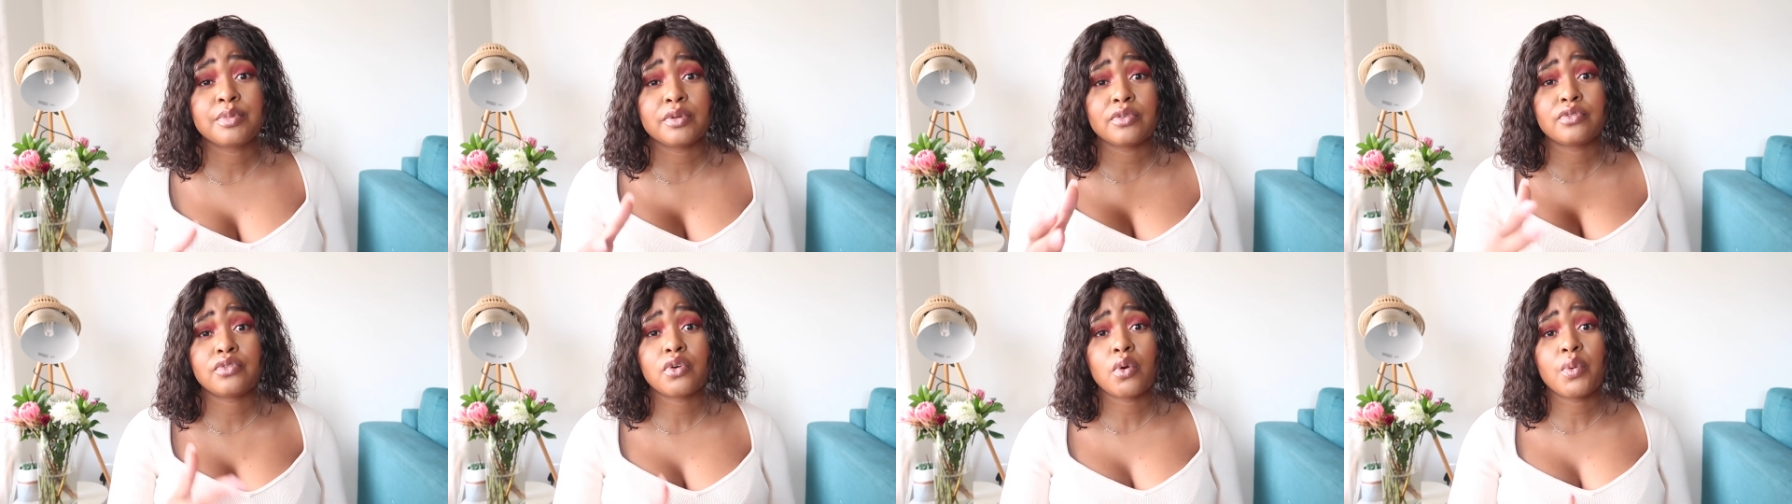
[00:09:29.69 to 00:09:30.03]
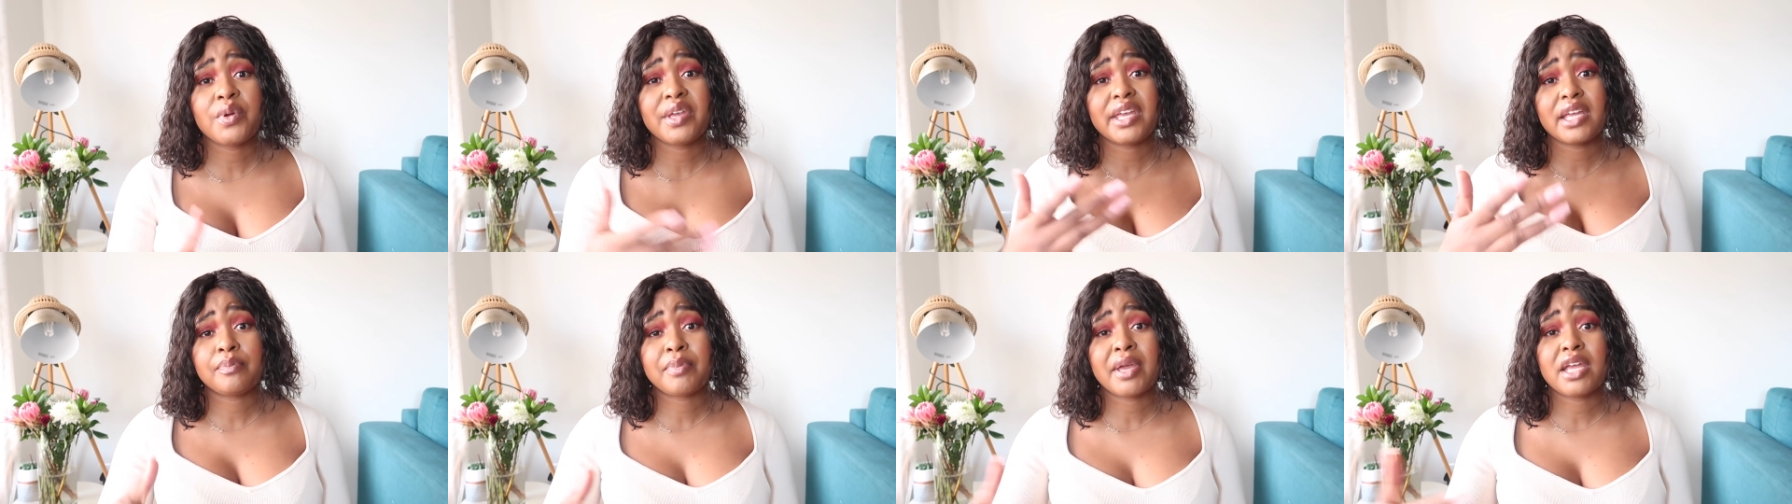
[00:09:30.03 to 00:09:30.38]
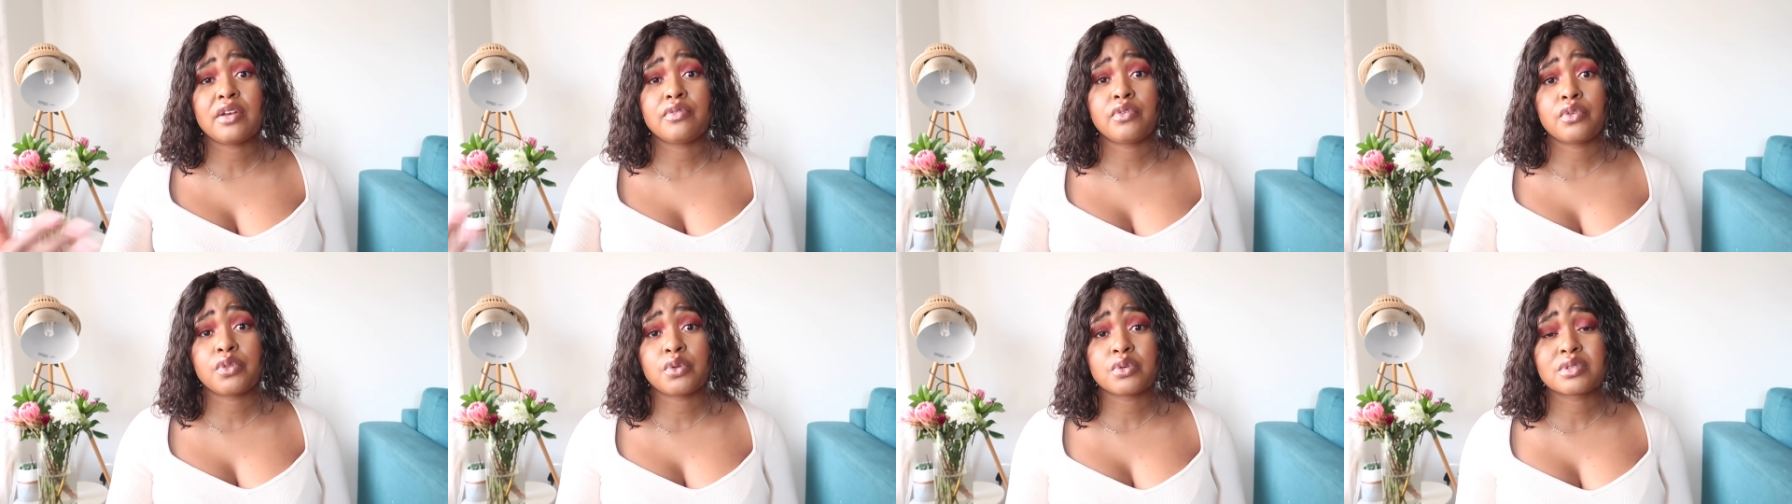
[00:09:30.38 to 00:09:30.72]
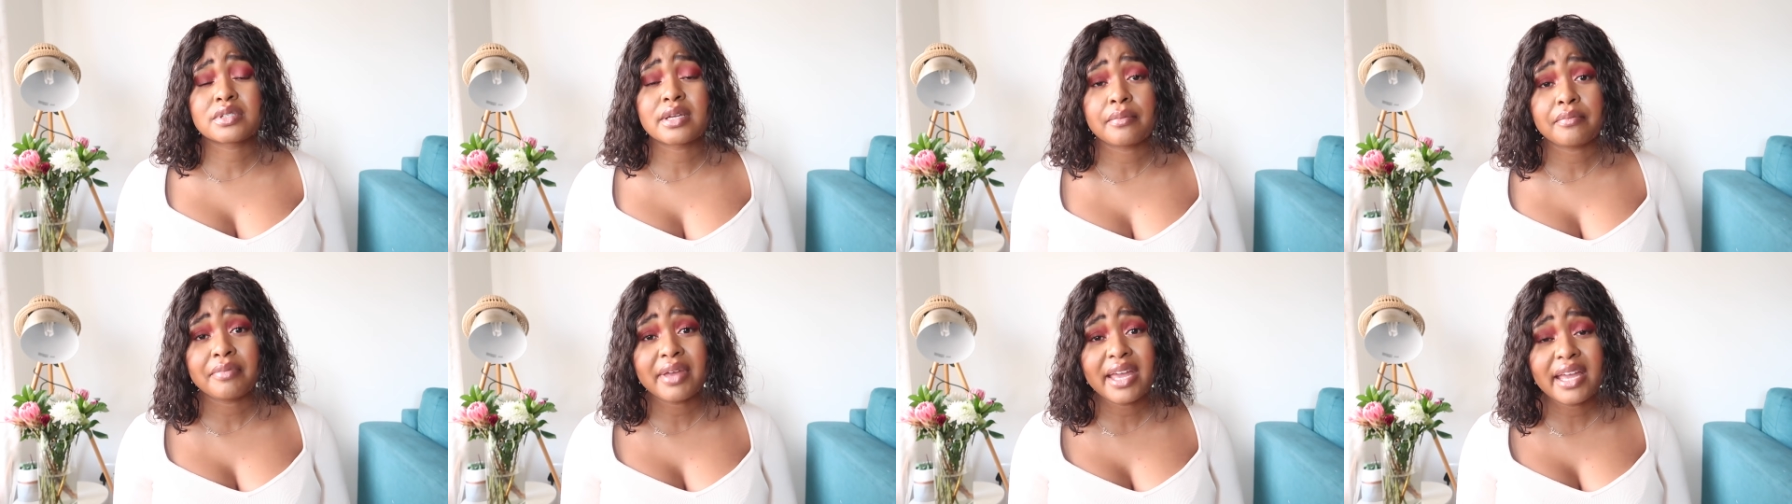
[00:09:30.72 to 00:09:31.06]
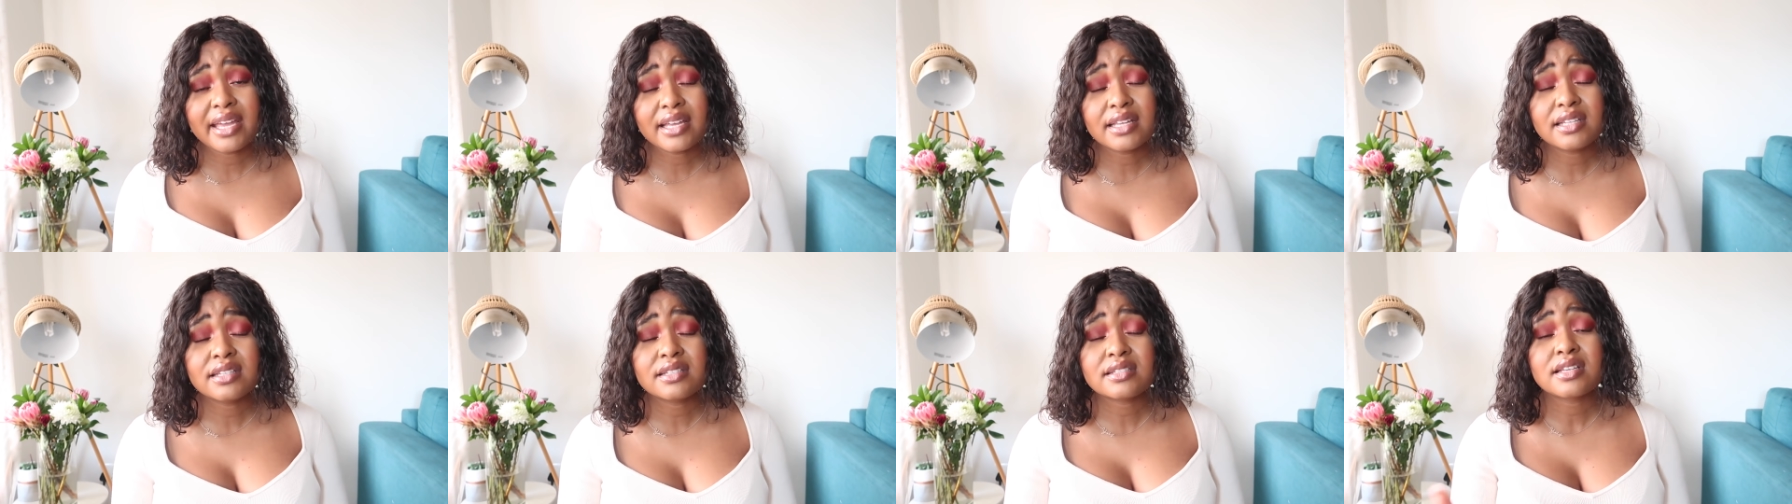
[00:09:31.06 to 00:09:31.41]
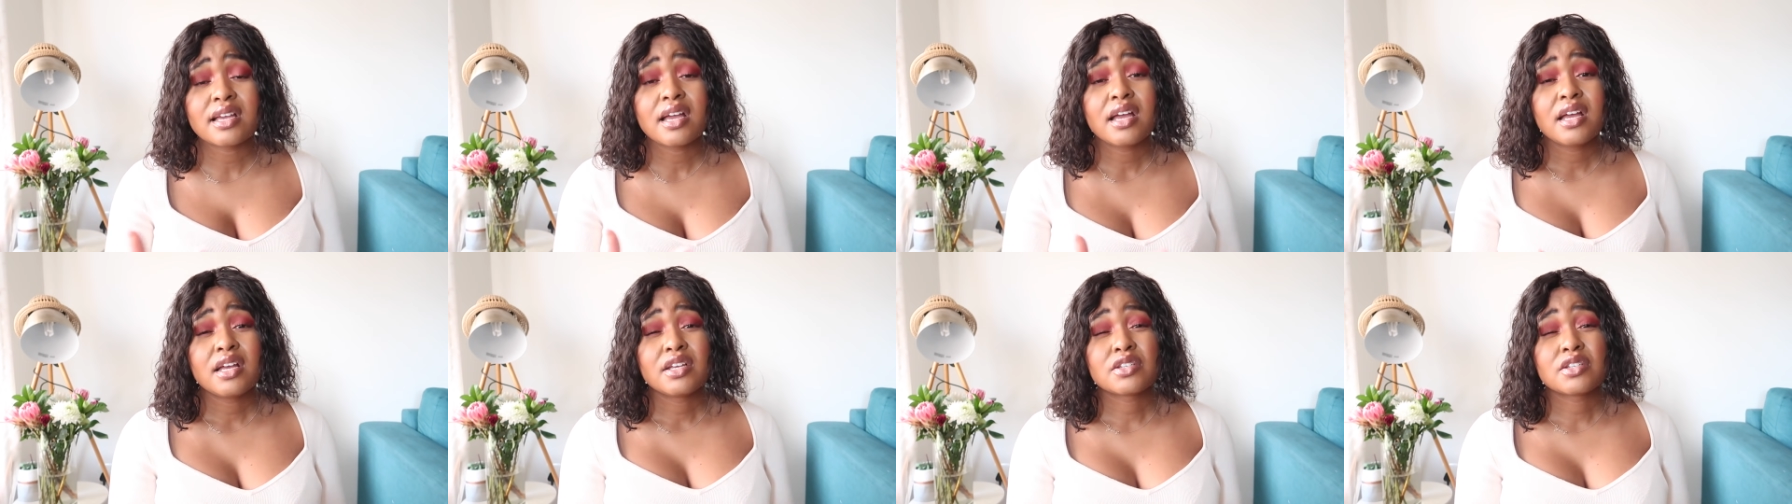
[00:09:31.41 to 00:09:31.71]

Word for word: before we get paid for those campaigns.